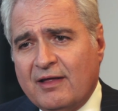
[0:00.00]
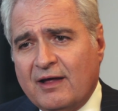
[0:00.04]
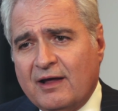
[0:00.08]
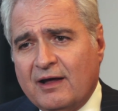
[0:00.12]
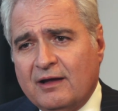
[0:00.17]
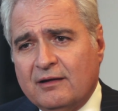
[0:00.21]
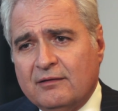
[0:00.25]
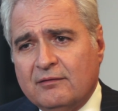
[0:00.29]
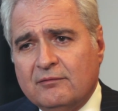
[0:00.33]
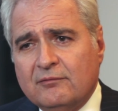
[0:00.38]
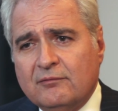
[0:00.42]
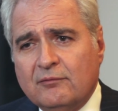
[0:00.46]

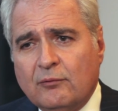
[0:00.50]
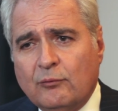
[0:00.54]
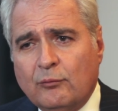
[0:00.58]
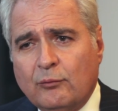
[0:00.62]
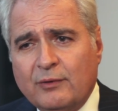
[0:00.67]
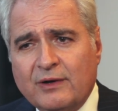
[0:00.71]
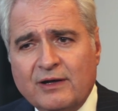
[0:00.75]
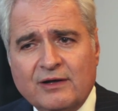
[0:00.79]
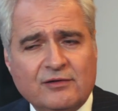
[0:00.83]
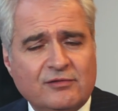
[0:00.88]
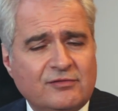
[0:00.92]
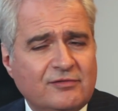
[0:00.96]
that,
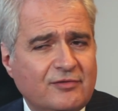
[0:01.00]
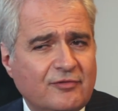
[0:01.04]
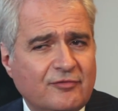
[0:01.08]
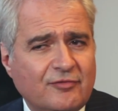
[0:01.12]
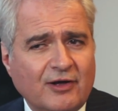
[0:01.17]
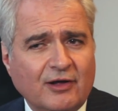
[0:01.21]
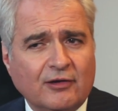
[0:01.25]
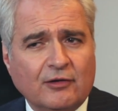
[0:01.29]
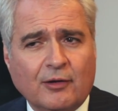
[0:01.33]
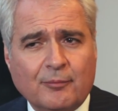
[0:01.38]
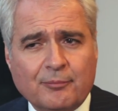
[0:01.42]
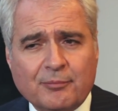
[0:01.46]
we
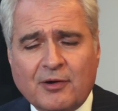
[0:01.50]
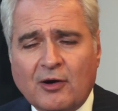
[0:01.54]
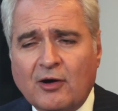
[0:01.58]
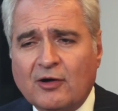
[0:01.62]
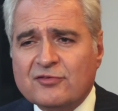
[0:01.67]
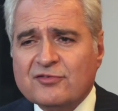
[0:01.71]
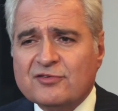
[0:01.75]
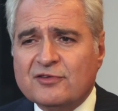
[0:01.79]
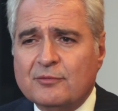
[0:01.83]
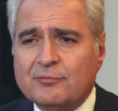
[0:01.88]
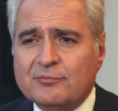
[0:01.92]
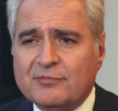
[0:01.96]
develop
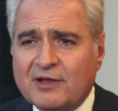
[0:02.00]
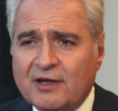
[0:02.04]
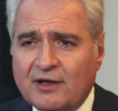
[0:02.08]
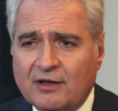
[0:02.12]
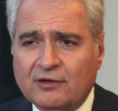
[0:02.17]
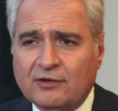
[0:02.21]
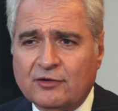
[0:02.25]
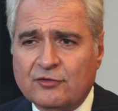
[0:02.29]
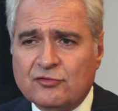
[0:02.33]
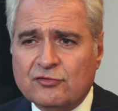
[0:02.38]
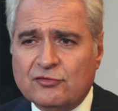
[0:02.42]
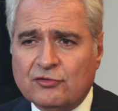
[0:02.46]

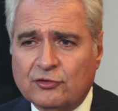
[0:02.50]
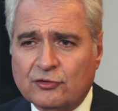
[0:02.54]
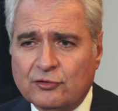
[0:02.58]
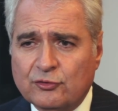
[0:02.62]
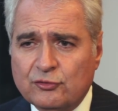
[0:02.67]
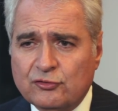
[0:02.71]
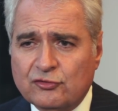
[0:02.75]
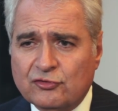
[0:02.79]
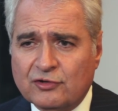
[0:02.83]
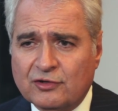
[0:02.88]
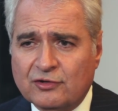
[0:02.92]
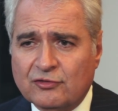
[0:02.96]
custom-tailored
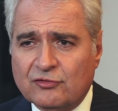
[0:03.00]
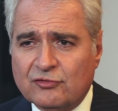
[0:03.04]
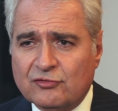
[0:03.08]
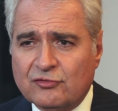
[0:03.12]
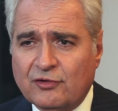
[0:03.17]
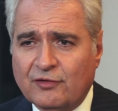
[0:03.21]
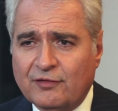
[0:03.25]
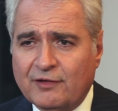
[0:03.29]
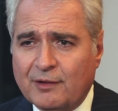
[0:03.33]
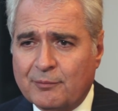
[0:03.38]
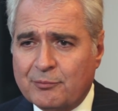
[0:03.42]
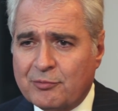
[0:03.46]
solutions
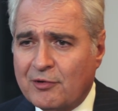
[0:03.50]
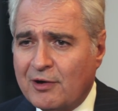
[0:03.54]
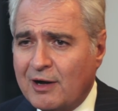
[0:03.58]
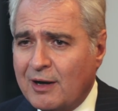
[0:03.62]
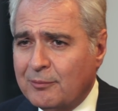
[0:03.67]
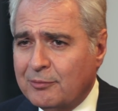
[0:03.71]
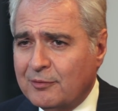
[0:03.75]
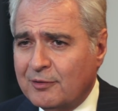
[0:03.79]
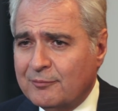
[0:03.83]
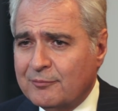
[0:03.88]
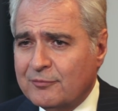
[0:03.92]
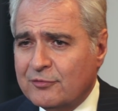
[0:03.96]
to their
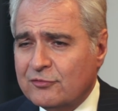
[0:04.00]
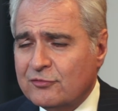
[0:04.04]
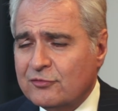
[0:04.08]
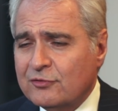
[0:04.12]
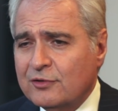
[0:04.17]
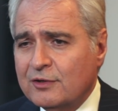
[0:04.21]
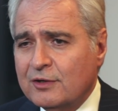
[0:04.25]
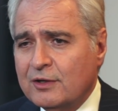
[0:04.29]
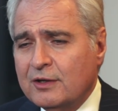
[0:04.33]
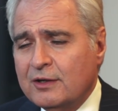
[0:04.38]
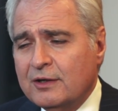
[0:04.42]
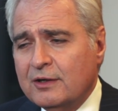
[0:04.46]
problems,
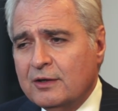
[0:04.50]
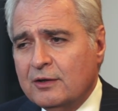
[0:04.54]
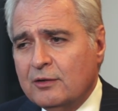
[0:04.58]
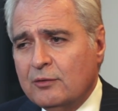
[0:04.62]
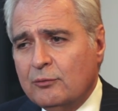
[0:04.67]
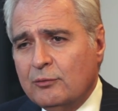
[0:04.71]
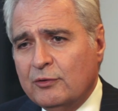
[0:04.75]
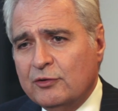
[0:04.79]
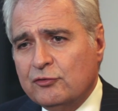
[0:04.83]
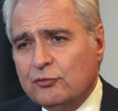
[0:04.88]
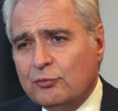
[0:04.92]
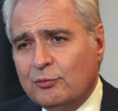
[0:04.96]

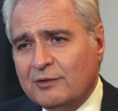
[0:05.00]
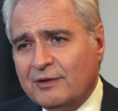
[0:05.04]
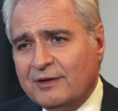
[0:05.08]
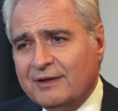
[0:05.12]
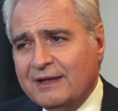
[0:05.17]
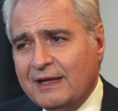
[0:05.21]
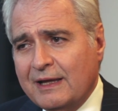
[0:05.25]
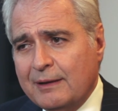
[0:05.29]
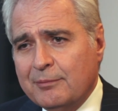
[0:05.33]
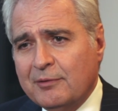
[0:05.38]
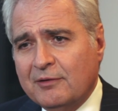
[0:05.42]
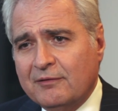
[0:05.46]
which will
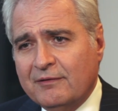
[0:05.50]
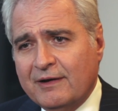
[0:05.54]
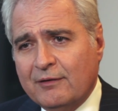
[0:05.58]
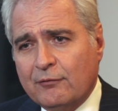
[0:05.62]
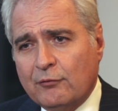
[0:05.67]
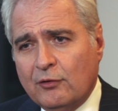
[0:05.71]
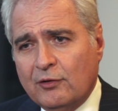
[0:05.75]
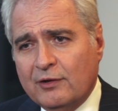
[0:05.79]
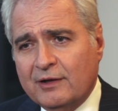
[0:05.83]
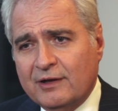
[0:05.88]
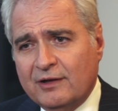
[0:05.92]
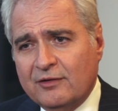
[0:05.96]
enable
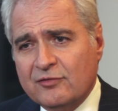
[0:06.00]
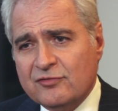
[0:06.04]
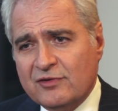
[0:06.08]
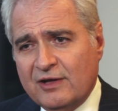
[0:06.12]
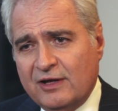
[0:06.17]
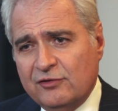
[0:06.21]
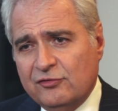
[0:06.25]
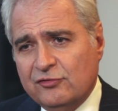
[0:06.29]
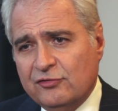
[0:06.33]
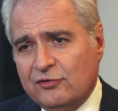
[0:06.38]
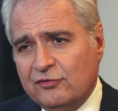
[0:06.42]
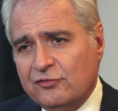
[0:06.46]
their
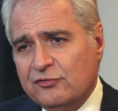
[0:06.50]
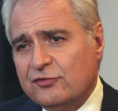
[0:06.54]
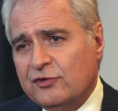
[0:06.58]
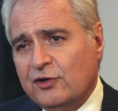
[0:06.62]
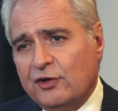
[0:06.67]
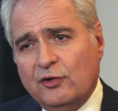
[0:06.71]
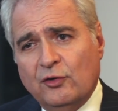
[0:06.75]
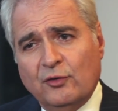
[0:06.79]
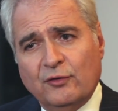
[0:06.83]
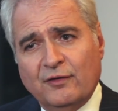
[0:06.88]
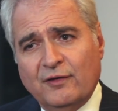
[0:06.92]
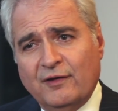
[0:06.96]
organizations to
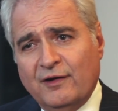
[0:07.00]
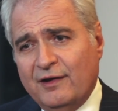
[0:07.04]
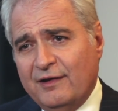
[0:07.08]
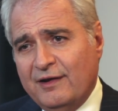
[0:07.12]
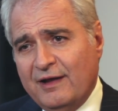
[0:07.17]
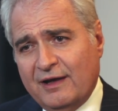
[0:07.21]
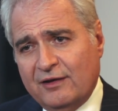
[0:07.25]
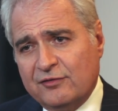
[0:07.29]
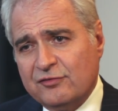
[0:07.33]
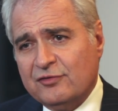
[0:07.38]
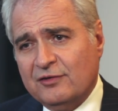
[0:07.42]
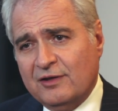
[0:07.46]
go to the
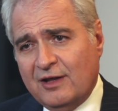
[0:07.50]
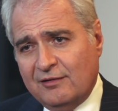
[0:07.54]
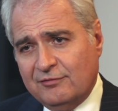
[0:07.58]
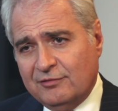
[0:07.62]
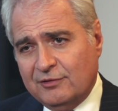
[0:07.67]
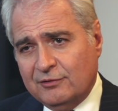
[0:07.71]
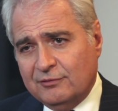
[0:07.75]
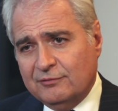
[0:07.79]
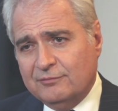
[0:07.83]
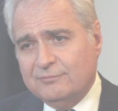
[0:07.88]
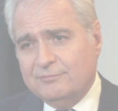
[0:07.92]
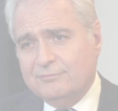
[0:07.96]
next
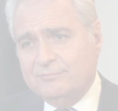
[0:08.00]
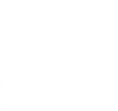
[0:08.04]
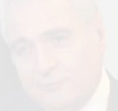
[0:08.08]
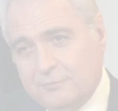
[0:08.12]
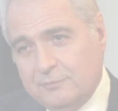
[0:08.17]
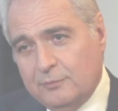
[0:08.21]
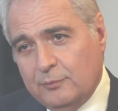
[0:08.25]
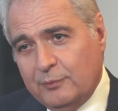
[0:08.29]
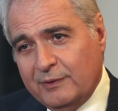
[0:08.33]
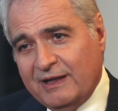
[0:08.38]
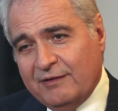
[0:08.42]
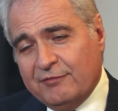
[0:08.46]
level.
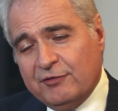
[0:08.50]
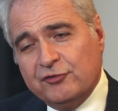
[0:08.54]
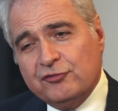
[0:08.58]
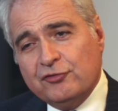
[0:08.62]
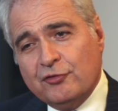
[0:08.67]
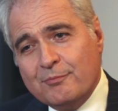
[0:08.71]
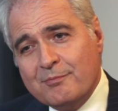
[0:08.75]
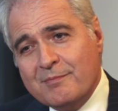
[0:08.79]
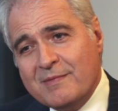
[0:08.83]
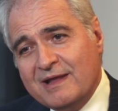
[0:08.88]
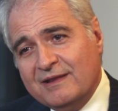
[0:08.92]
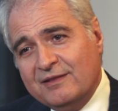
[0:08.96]
We have a
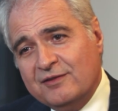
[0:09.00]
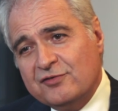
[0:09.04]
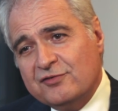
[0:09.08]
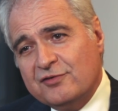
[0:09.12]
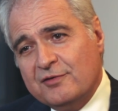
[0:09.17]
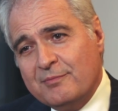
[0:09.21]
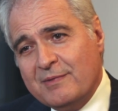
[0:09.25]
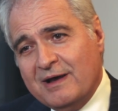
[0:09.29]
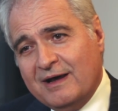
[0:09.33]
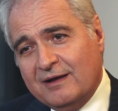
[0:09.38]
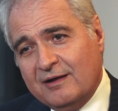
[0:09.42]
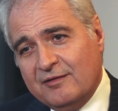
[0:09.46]
tremendous
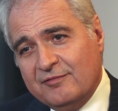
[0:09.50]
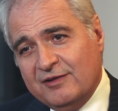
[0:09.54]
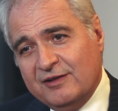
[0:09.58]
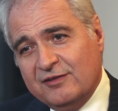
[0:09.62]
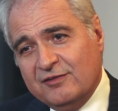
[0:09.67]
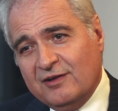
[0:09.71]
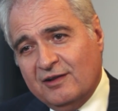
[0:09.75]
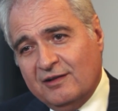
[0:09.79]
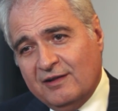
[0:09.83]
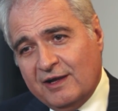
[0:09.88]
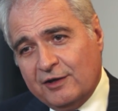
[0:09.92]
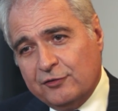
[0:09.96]
amount of
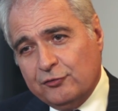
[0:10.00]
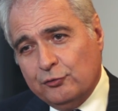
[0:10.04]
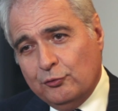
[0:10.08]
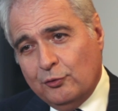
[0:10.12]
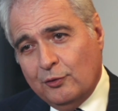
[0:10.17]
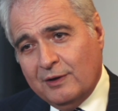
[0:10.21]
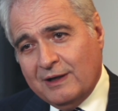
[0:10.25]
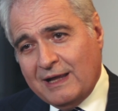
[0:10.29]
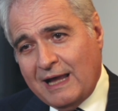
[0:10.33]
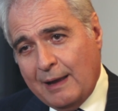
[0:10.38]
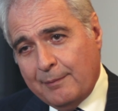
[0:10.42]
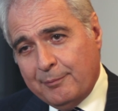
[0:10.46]

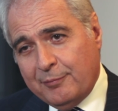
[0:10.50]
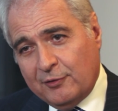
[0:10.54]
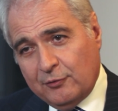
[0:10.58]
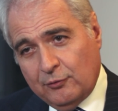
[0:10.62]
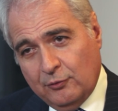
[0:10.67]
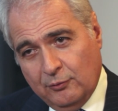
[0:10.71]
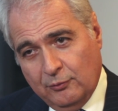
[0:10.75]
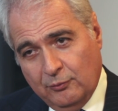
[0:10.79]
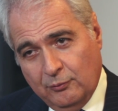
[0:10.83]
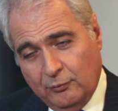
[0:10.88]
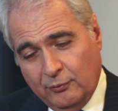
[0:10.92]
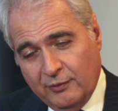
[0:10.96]
intellectual
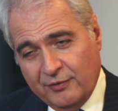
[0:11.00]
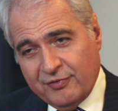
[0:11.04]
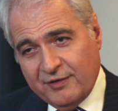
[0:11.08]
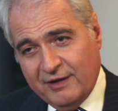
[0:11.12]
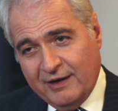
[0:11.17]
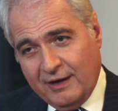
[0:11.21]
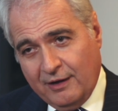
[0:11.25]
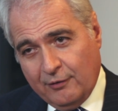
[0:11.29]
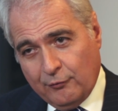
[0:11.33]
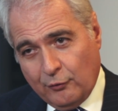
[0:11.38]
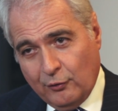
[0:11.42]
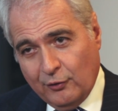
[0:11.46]
capital
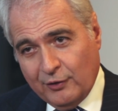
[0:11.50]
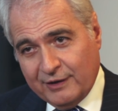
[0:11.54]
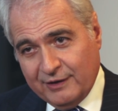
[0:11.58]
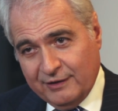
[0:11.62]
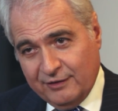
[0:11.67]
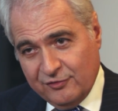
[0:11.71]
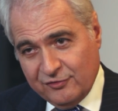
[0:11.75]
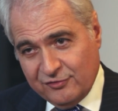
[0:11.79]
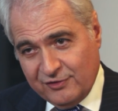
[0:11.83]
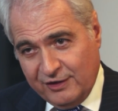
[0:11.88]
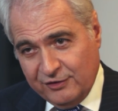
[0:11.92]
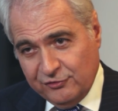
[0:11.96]
within our
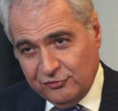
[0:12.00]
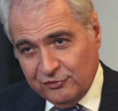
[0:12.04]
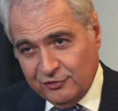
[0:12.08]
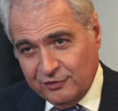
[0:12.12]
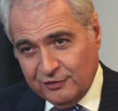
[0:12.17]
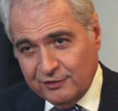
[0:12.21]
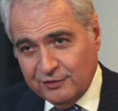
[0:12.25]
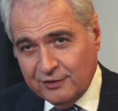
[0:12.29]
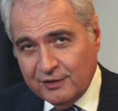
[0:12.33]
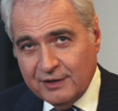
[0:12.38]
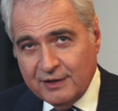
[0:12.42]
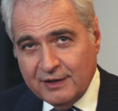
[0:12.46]

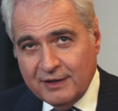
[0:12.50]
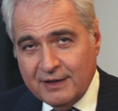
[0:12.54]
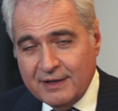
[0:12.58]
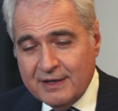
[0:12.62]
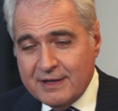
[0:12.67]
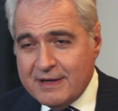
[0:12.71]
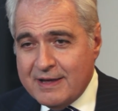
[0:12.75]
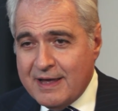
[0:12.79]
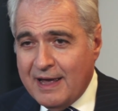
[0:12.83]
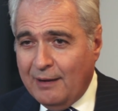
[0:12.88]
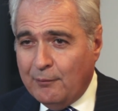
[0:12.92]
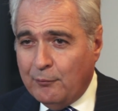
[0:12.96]
organization.
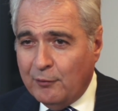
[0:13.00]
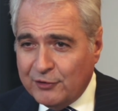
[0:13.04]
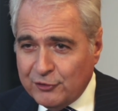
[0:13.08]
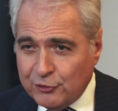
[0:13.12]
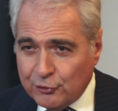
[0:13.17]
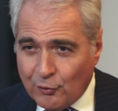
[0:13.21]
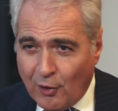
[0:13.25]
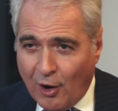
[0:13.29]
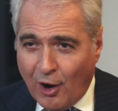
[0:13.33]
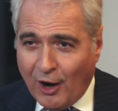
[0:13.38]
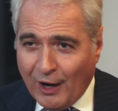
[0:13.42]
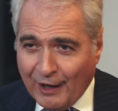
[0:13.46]
And when
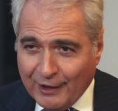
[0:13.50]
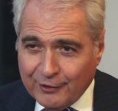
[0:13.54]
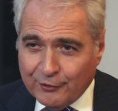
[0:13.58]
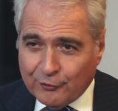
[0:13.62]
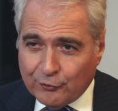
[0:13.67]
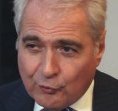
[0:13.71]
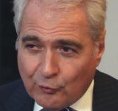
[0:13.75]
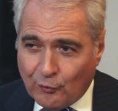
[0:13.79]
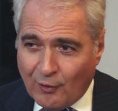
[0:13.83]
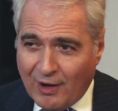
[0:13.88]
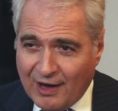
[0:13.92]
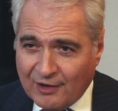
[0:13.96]
you hire
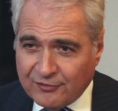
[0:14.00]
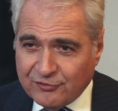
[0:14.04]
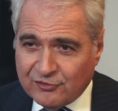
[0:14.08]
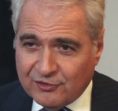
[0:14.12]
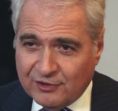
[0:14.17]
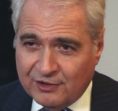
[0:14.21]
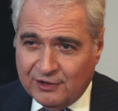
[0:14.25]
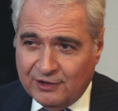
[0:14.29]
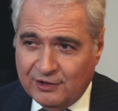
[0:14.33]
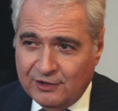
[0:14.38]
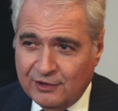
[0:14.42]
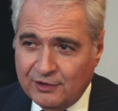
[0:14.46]

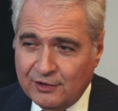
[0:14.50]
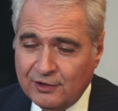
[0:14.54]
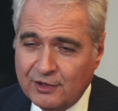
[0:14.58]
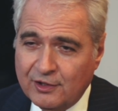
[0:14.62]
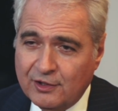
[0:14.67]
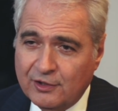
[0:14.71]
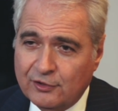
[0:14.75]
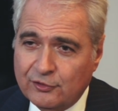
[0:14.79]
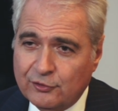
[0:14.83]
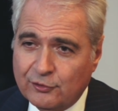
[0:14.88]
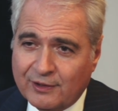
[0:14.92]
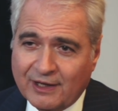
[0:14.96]
Grassi,
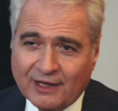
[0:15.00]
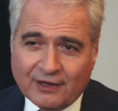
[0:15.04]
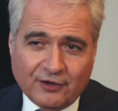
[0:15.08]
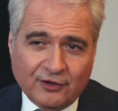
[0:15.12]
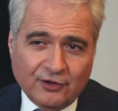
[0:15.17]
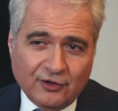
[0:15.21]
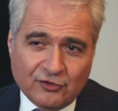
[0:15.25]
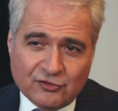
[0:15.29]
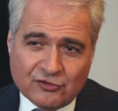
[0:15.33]
you get an